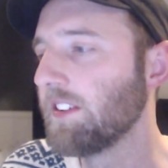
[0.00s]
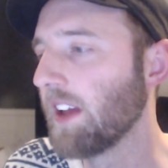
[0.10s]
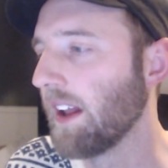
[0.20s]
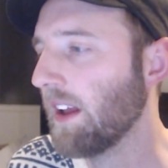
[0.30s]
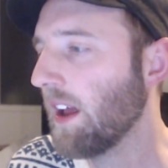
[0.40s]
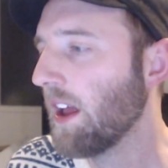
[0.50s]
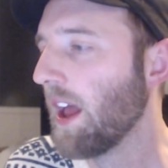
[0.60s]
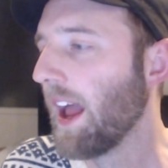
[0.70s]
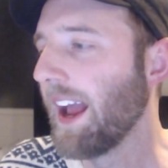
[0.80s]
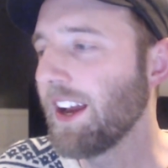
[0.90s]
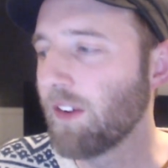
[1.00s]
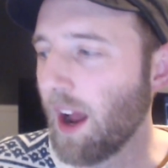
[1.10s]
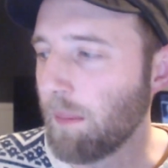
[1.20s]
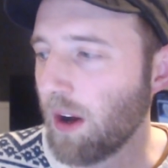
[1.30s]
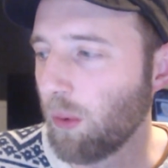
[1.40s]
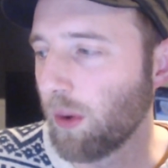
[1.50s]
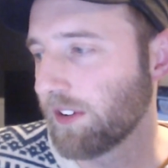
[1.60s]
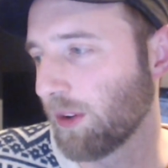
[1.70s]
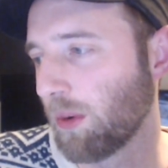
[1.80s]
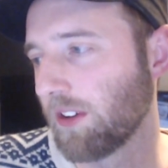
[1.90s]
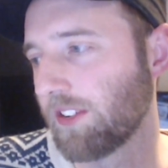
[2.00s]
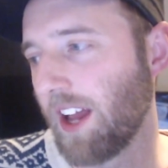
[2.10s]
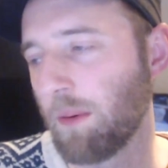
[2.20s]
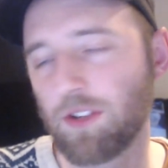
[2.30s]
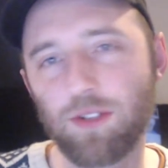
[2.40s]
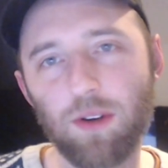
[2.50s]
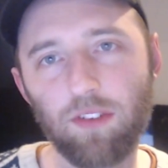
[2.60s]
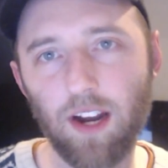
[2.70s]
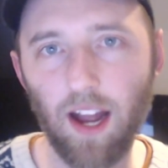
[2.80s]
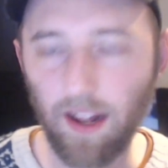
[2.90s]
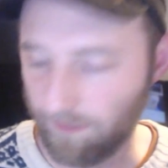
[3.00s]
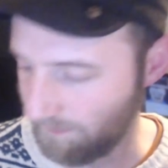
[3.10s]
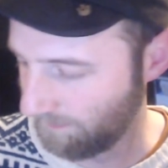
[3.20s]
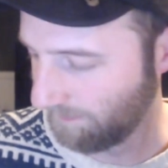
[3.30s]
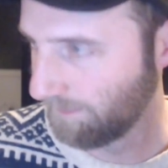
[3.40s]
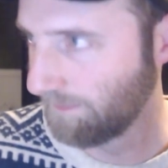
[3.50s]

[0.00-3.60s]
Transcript: And she said, yes? Hey, Grandma, what's the worst sandwich you ever had?